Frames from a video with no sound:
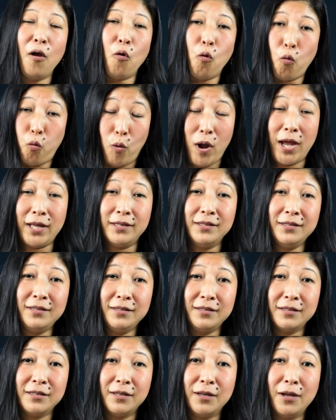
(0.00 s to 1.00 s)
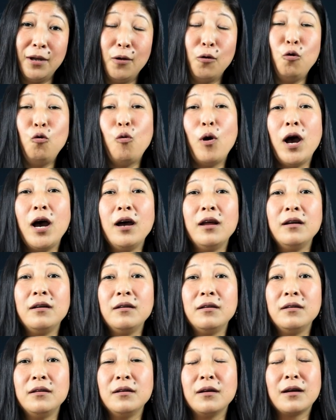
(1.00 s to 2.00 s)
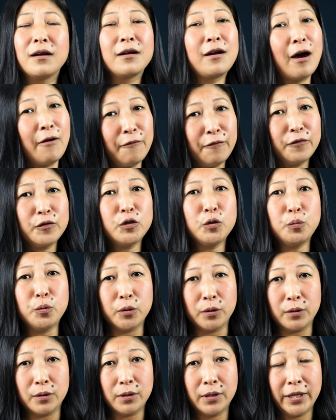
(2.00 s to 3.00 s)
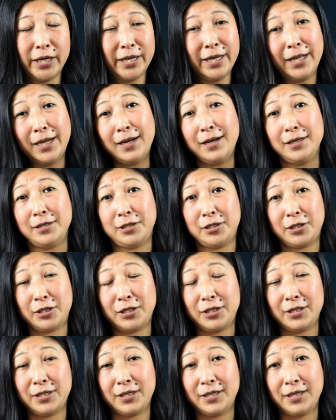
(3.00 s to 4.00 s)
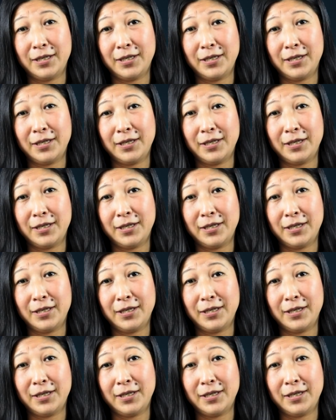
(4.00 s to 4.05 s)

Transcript: Ones who are comfortable in English,